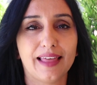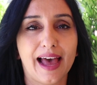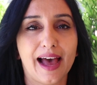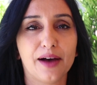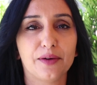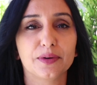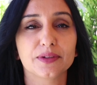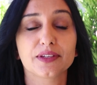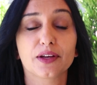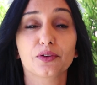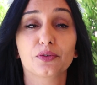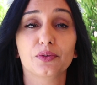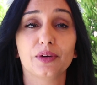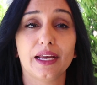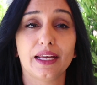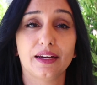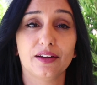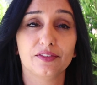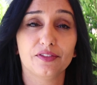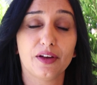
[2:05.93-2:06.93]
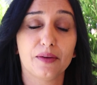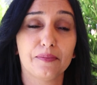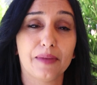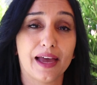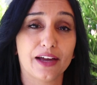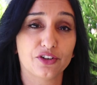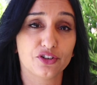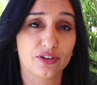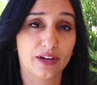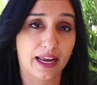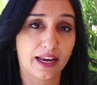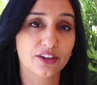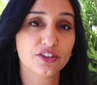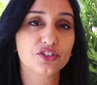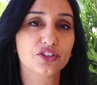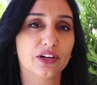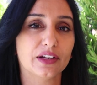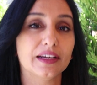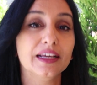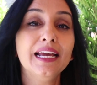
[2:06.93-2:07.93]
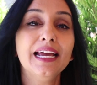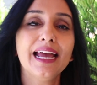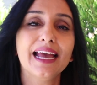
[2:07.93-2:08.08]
that was a creative imagination.